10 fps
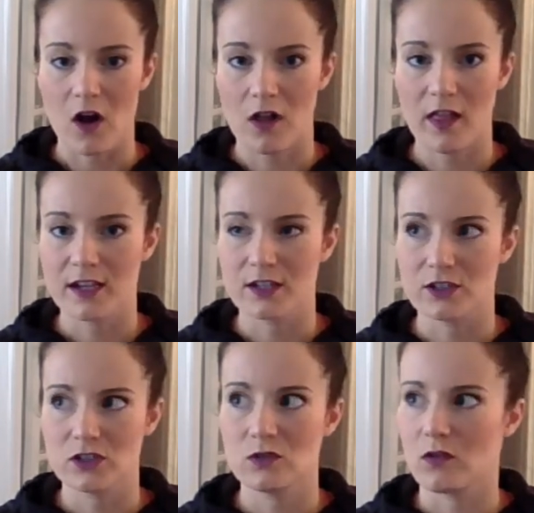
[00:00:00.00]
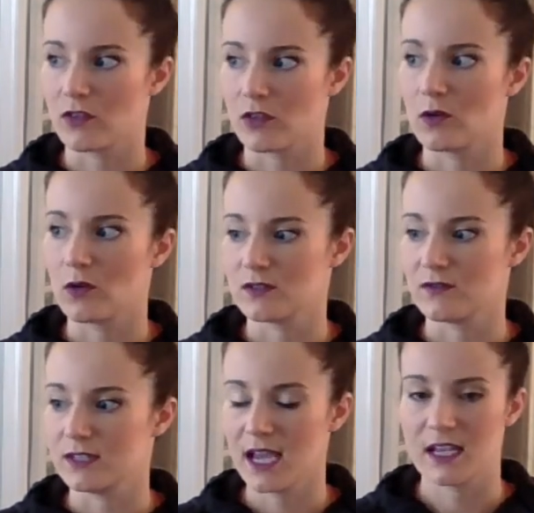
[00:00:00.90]
all I can do over the course of
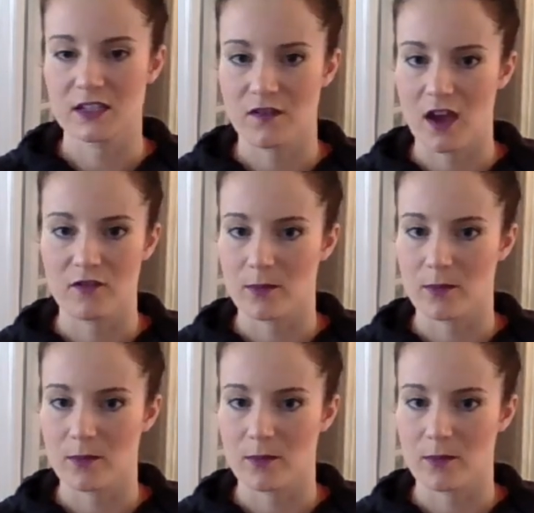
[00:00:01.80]
a day is 5